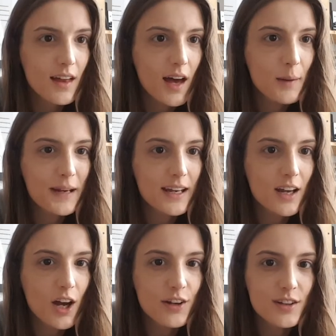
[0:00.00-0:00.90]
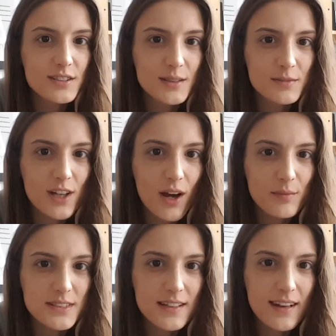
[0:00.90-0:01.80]
I mean, I know
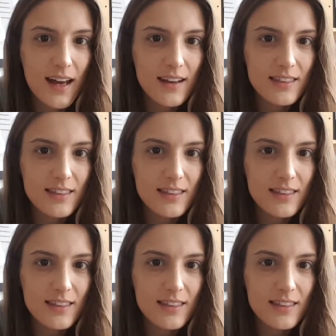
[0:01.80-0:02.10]
sometimes that